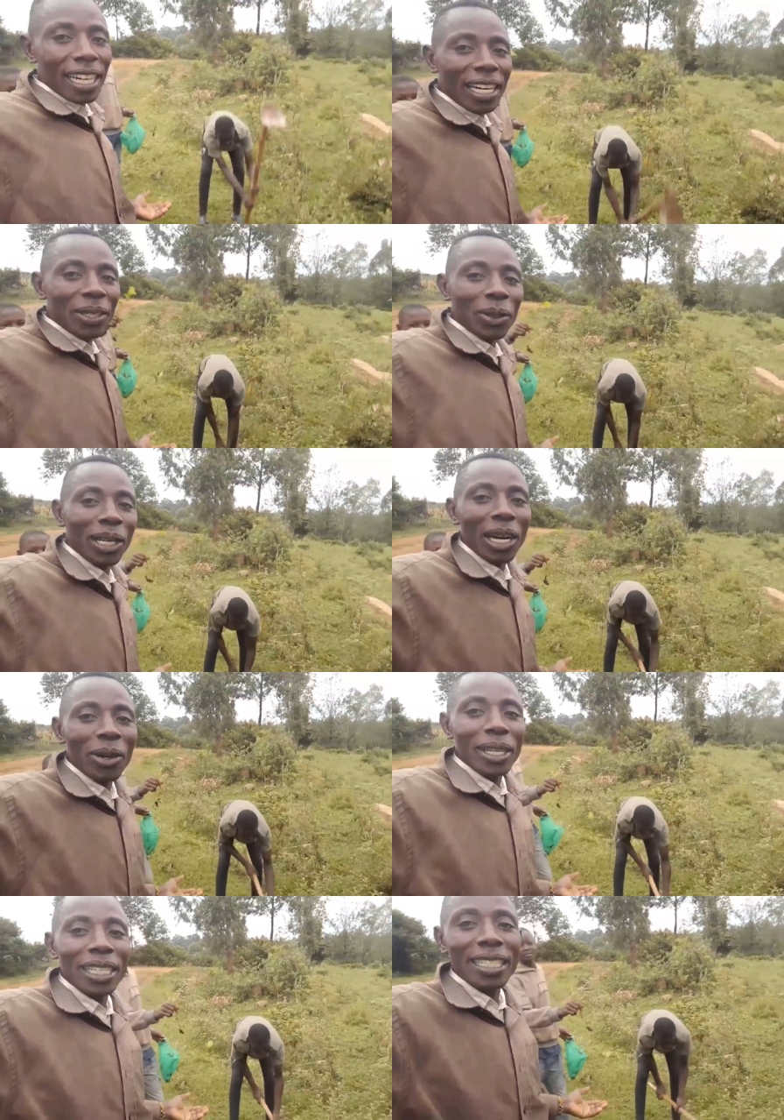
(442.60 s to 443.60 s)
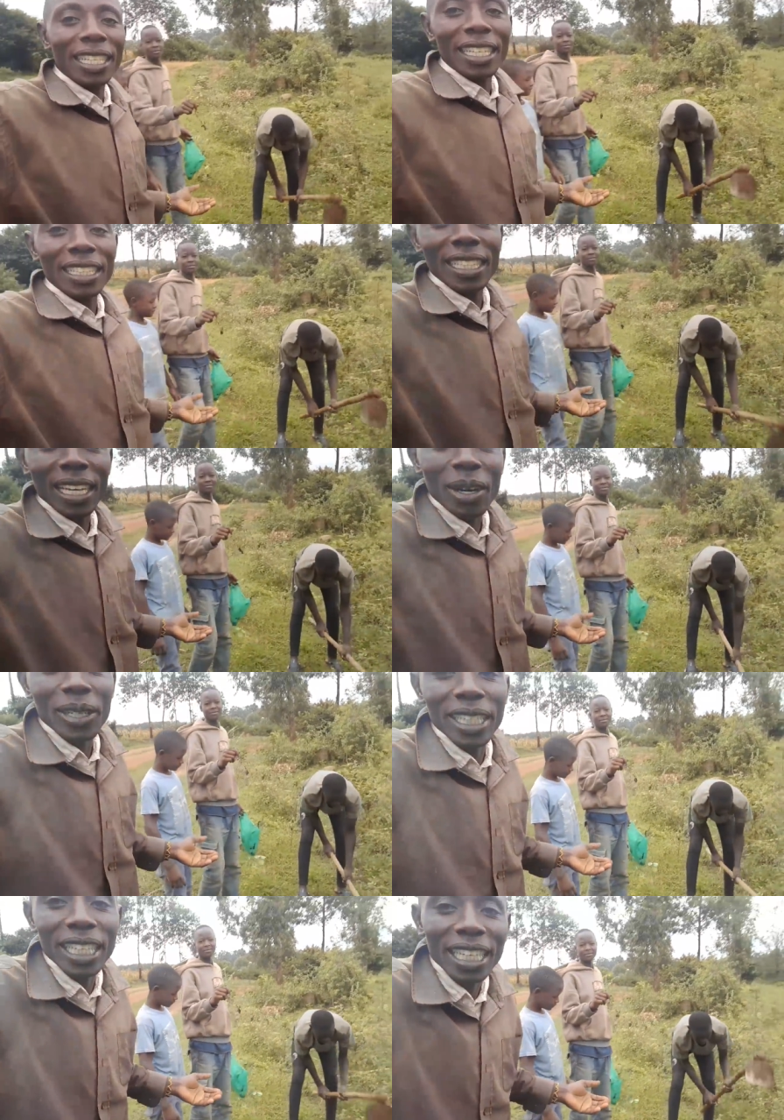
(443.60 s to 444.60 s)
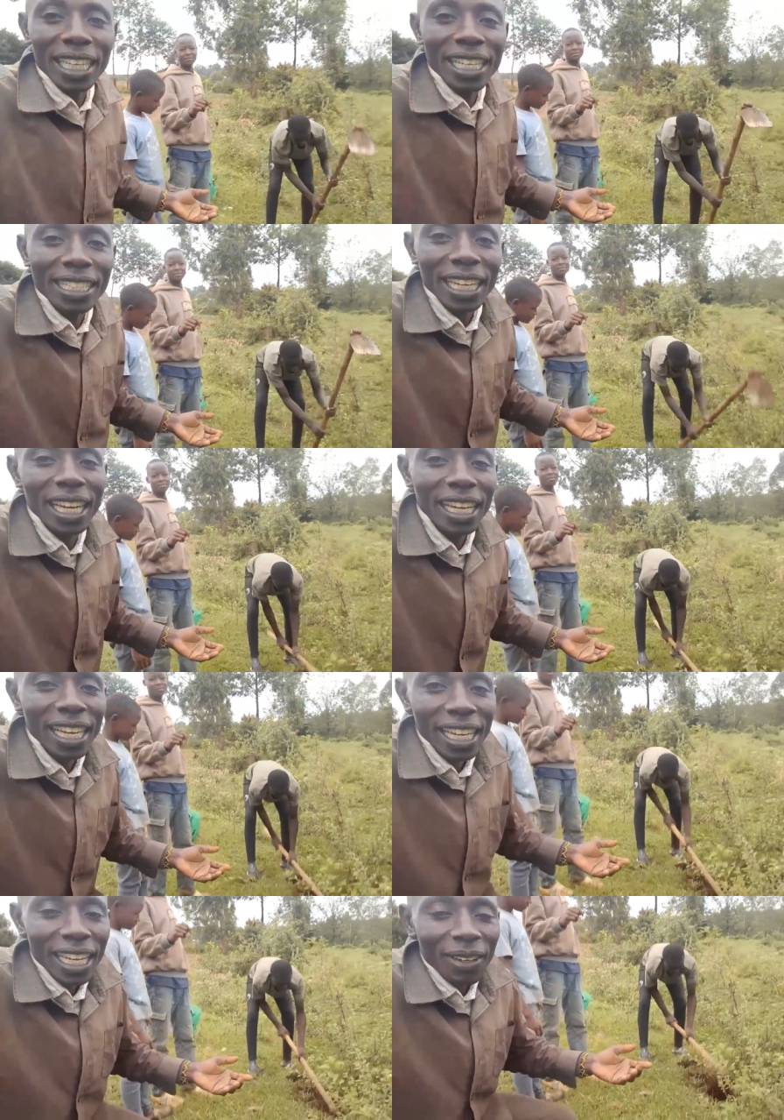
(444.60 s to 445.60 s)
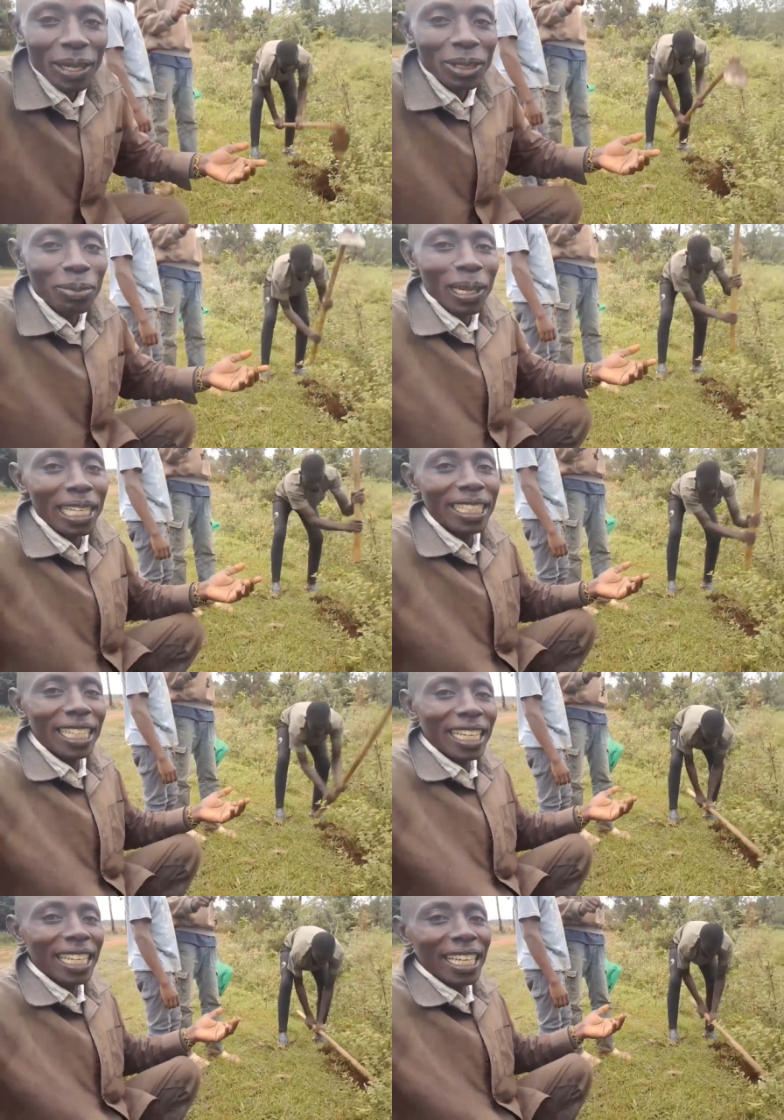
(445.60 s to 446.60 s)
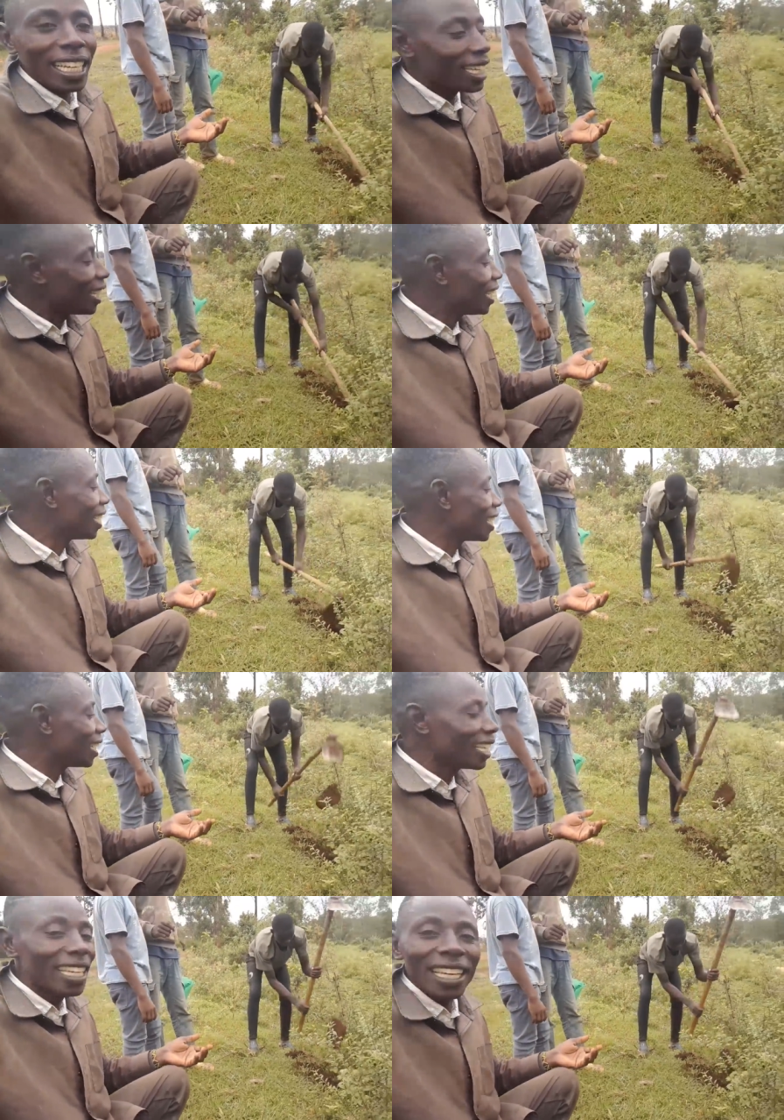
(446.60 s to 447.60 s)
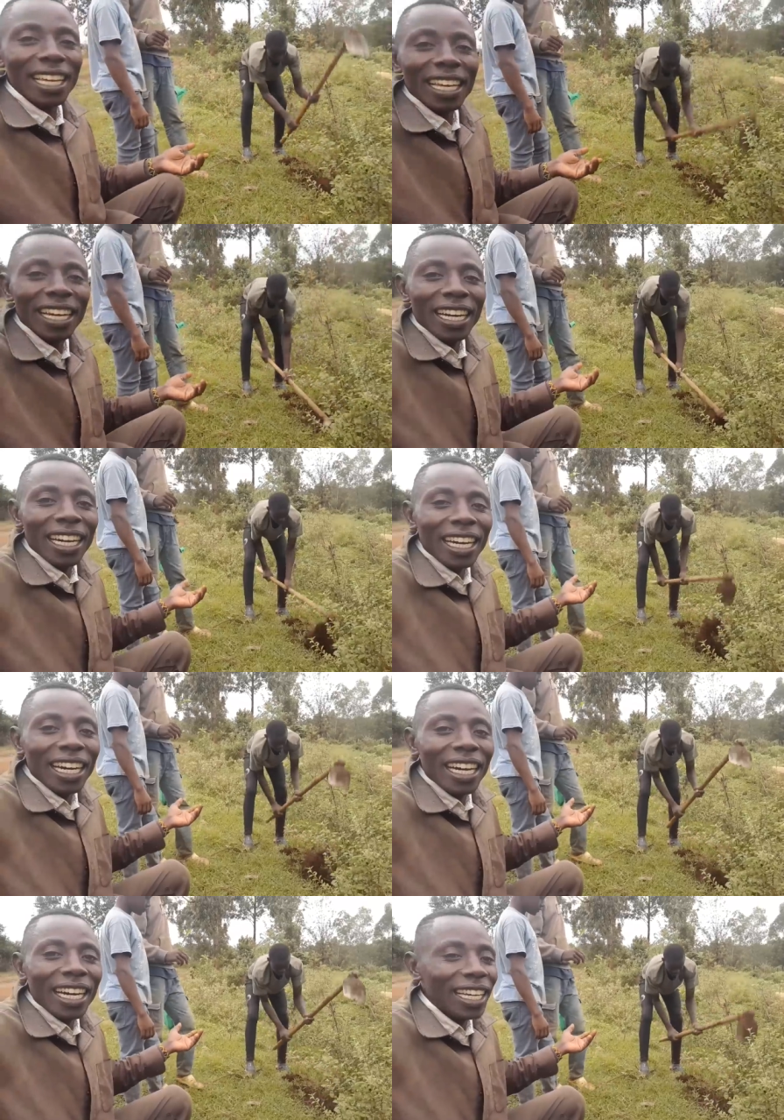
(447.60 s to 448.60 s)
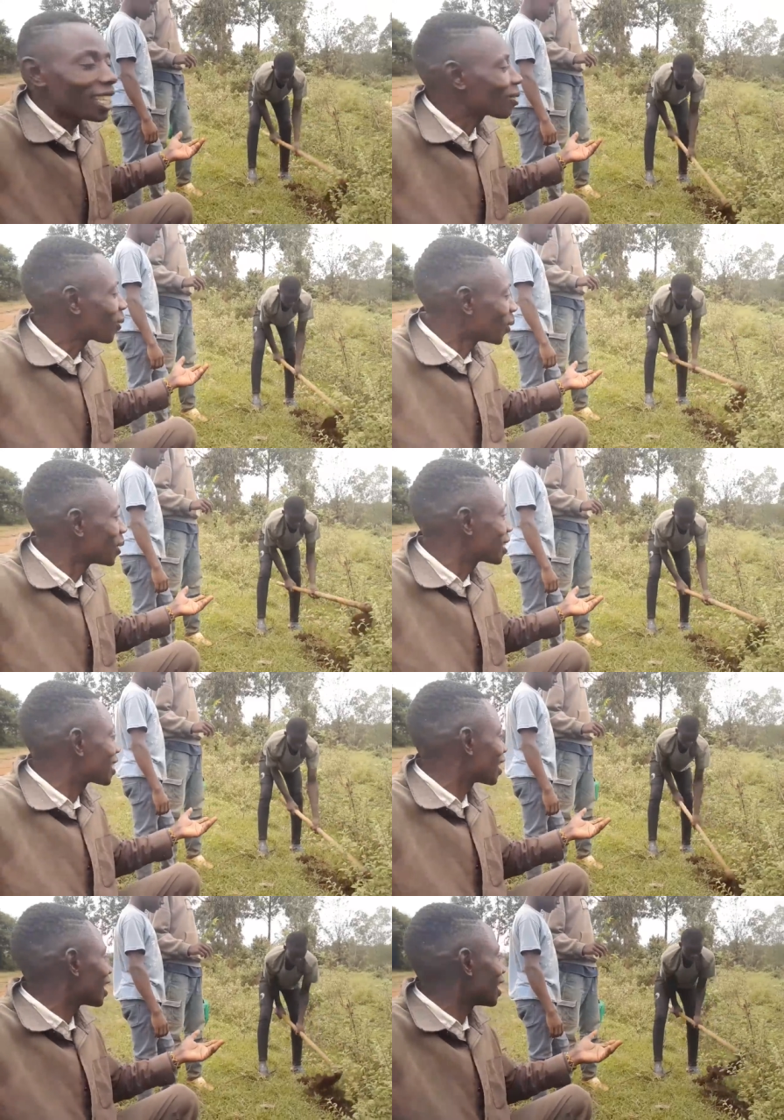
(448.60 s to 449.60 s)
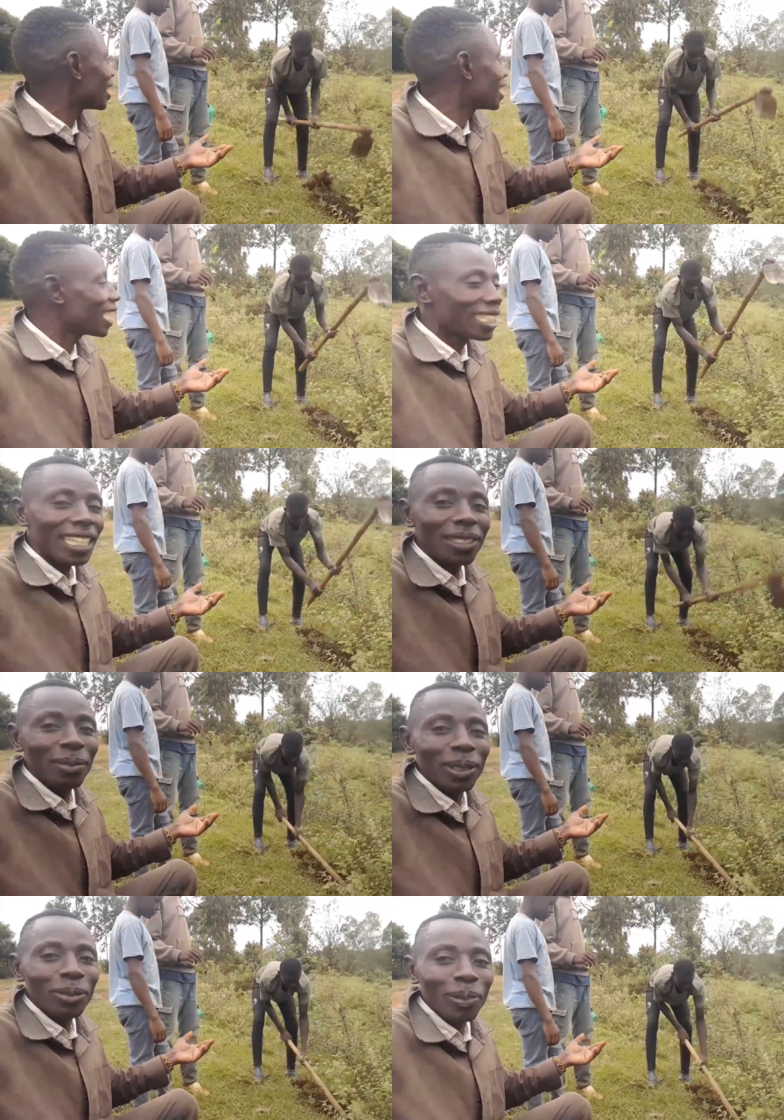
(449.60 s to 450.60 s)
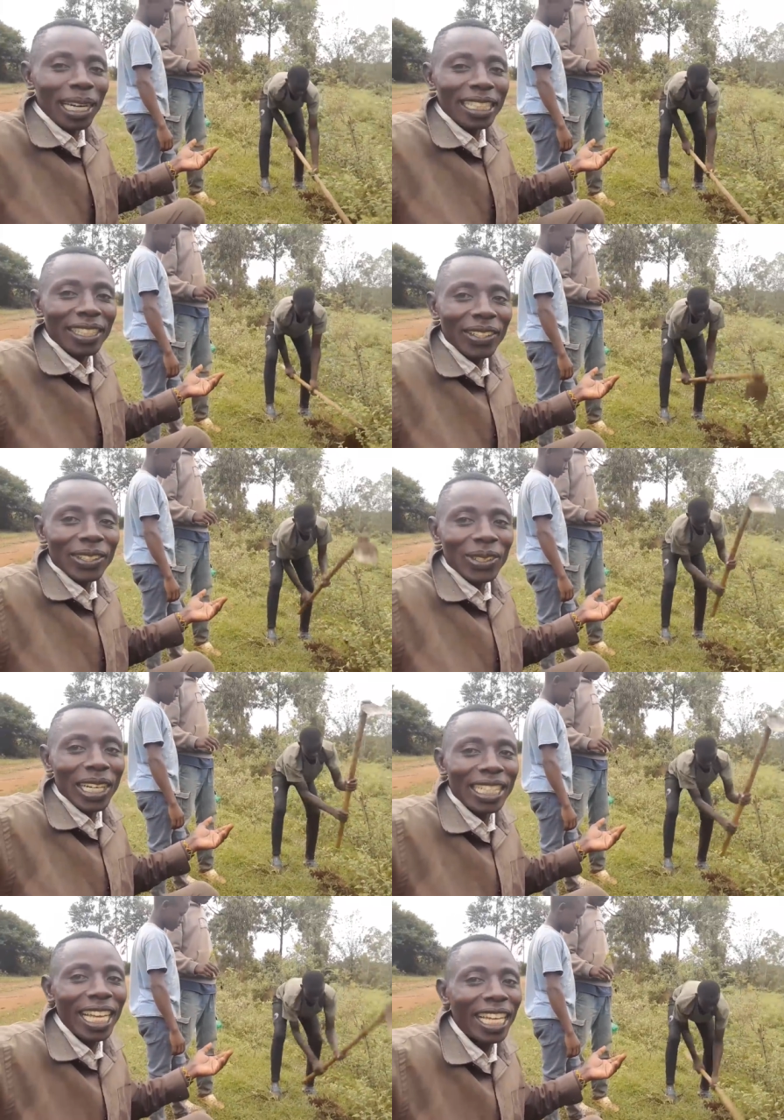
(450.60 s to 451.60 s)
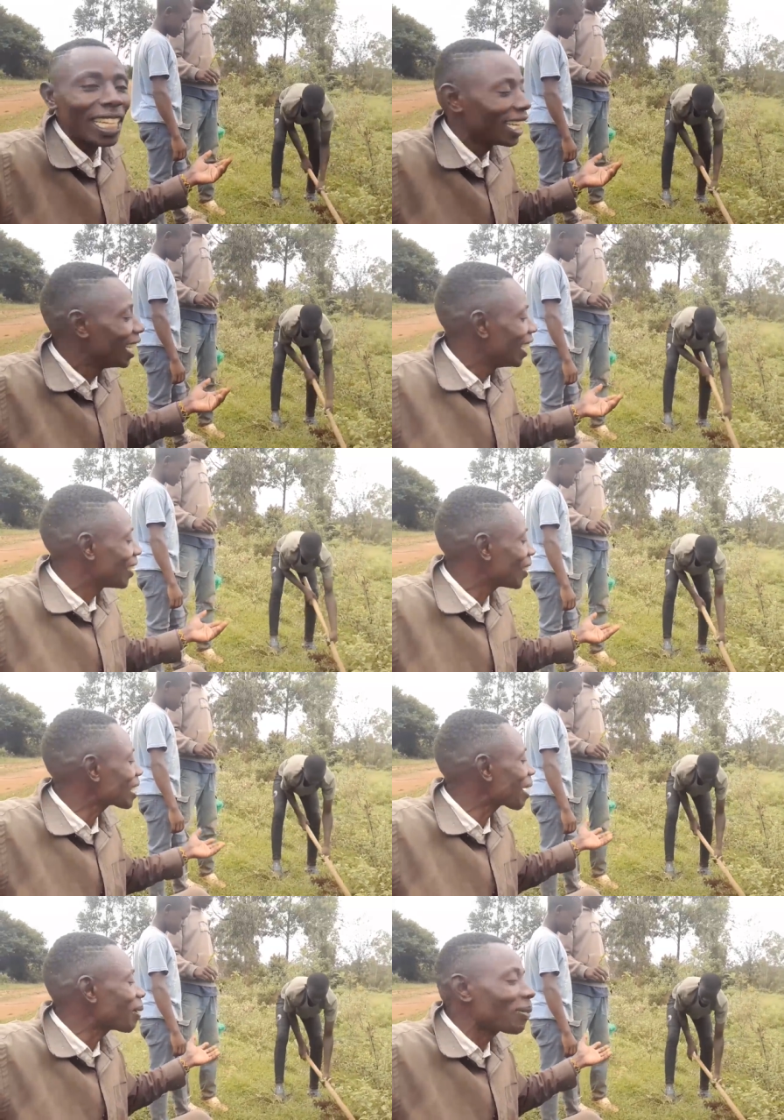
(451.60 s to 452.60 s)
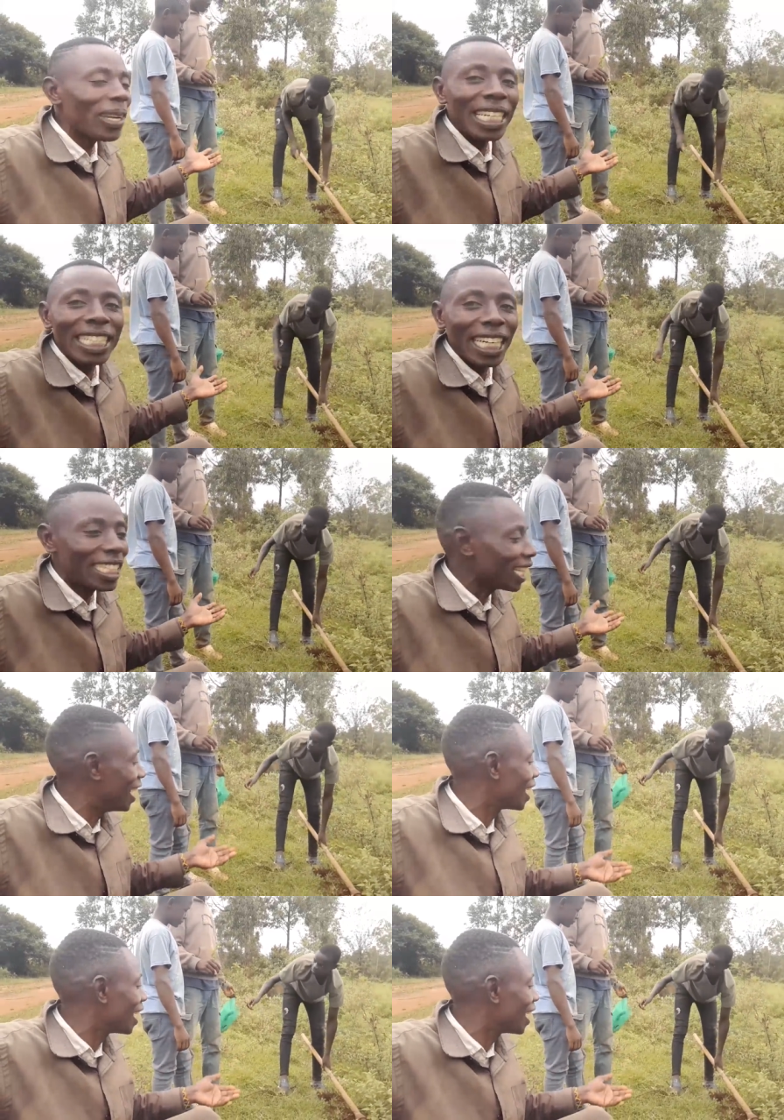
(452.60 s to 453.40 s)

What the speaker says: Andrew now is now digging his, he want to plant his fruits. He assists me to plant. So I, those are my friends, guys.